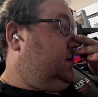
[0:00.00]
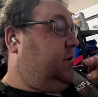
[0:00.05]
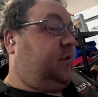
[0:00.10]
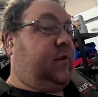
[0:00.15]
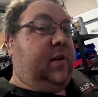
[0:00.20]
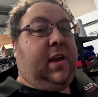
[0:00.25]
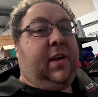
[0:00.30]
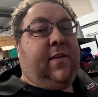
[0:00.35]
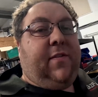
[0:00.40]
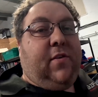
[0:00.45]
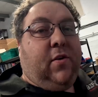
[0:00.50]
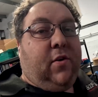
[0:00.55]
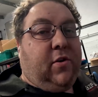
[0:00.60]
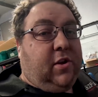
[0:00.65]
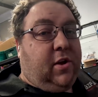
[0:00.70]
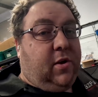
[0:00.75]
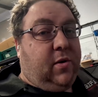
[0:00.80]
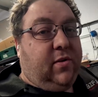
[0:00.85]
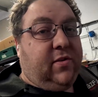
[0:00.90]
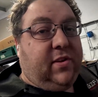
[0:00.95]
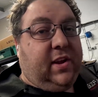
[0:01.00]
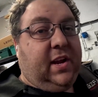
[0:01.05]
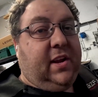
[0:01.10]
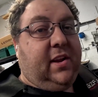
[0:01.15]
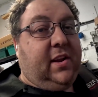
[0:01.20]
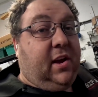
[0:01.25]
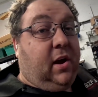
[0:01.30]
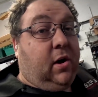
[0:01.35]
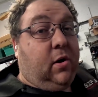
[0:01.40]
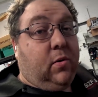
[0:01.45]
So if you're
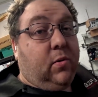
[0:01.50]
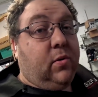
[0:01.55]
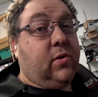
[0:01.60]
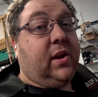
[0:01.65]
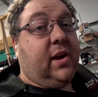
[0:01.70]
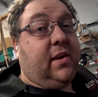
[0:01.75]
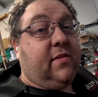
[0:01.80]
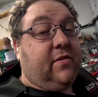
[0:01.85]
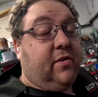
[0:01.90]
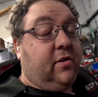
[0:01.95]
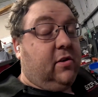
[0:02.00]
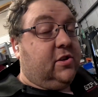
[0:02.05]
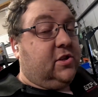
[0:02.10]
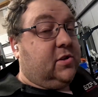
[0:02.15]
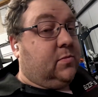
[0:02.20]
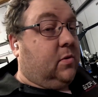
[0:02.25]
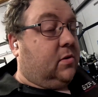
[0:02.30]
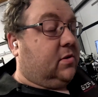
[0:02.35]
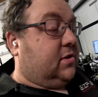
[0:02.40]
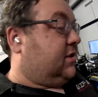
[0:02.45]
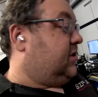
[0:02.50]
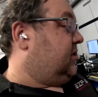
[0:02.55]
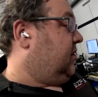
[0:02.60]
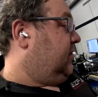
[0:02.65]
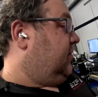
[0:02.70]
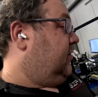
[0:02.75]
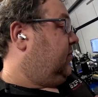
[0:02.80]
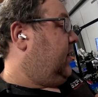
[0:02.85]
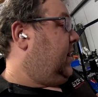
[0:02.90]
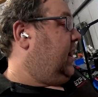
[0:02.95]
using the older version 1
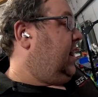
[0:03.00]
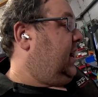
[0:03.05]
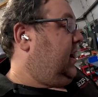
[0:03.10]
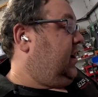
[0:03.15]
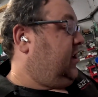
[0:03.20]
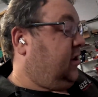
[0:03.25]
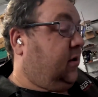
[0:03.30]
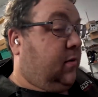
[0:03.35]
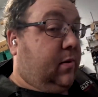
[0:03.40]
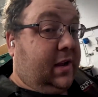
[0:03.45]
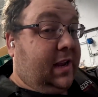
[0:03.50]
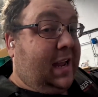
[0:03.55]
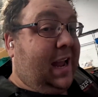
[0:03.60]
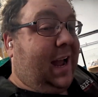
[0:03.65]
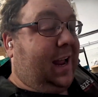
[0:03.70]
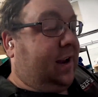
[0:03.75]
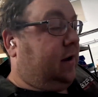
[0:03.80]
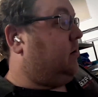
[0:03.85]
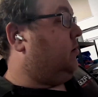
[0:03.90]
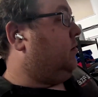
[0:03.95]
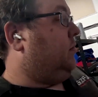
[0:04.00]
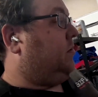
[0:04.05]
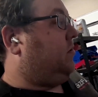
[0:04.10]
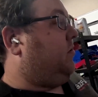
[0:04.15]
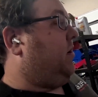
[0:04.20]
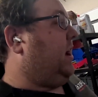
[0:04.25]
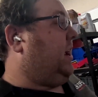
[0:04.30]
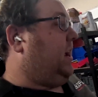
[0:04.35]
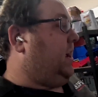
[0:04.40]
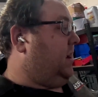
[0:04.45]
software, you can
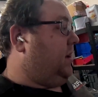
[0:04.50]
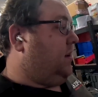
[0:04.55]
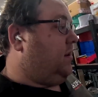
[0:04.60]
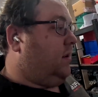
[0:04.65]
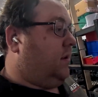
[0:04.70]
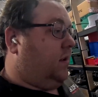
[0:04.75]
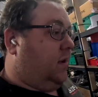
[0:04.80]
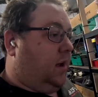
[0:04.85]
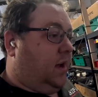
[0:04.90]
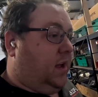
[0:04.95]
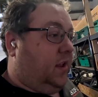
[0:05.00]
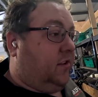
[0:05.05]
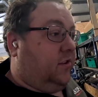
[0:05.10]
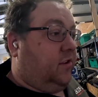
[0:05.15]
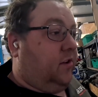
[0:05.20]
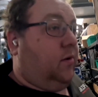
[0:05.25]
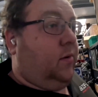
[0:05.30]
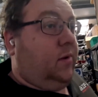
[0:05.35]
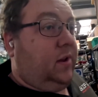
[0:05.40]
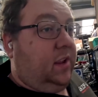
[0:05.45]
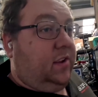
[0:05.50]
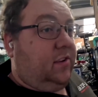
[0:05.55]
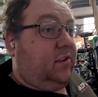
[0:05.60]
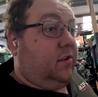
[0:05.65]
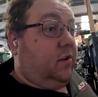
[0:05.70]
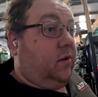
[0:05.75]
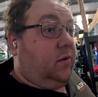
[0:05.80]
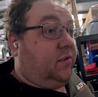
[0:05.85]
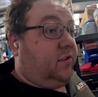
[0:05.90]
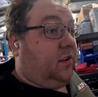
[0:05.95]
upgrade to
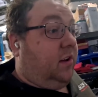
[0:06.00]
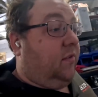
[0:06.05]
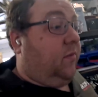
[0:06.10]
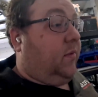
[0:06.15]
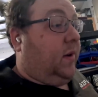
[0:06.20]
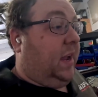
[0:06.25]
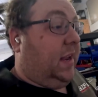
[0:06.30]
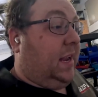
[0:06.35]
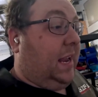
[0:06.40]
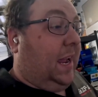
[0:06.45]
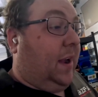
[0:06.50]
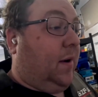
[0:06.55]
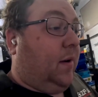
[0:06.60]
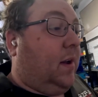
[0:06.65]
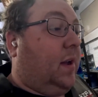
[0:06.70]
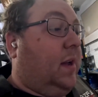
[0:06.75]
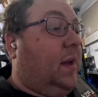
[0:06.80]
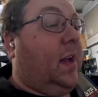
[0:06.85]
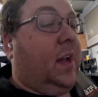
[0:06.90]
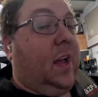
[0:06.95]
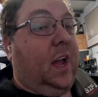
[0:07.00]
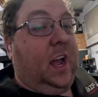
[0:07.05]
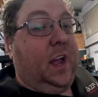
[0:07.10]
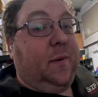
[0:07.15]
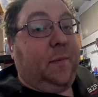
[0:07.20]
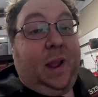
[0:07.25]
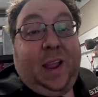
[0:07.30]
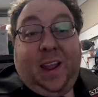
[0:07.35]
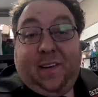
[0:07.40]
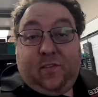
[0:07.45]
this new software. Now,
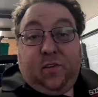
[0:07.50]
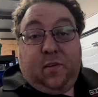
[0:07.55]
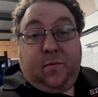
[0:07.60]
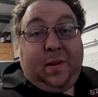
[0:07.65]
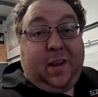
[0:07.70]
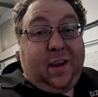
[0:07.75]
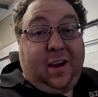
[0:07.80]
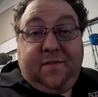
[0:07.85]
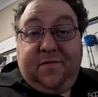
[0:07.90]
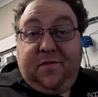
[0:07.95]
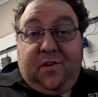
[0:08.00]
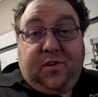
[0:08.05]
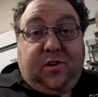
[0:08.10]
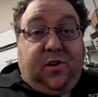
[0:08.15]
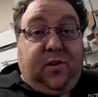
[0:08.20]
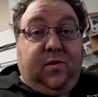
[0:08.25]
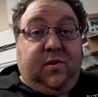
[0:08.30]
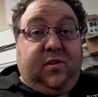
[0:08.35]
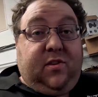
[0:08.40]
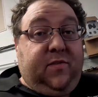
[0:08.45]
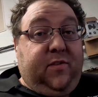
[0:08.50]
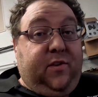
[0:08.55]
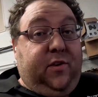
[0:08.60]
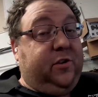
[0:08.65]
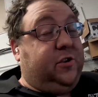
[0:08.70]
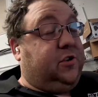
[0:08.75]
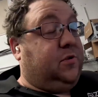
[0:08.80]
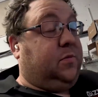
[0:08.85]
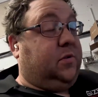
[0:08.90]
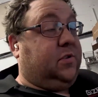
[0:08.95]
I have to admit I've not used the
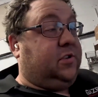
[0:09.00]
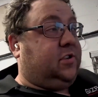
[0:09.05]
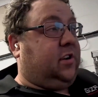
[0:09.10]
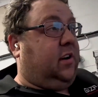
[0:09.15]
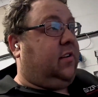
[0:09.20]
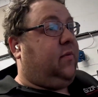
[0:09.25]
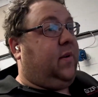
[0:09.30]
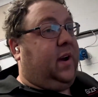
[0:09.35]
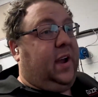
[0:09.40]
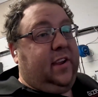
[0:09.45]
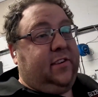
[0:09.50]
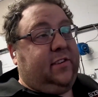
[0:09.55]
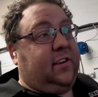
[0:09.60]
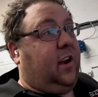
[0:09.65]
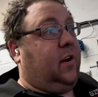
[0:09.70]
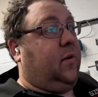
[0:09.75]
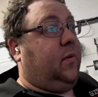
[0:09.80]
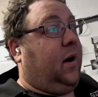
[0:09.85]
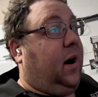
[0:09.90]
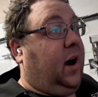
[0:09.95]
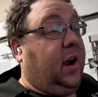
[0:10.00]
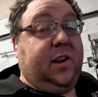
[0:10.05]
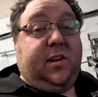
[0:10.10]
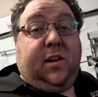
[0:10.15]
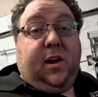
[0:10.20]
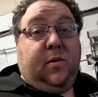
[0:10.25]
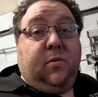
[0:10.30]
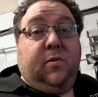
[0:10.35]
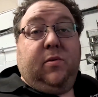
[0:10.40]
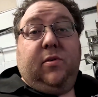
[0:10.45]
version 1 software, so I
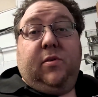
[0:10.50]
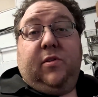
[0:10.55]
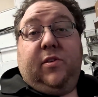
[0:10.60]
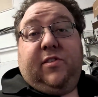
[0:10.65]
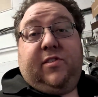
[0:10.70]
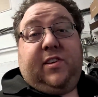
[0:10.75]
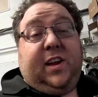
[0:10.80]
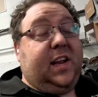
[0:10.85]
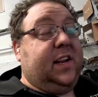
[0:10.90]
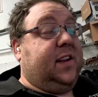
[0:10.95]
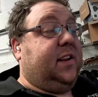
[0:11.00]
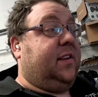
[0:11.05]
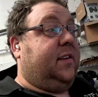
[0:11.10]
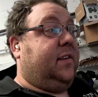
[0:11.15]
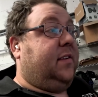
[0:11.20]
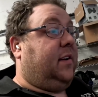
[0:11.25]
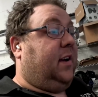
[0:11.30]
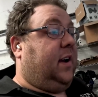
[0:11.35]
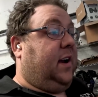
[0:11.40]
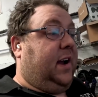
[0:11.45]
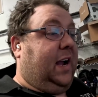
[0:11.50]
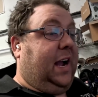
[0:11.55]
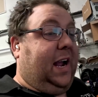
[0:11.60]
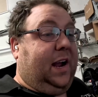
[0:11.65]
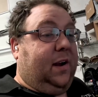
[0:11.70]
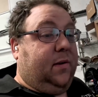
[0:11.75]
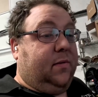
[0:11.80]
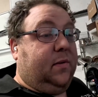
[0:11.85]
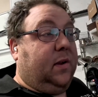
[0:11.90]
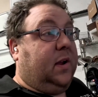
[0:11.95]
don't understand
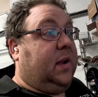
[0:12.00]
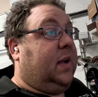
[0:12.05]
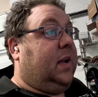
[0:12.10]
how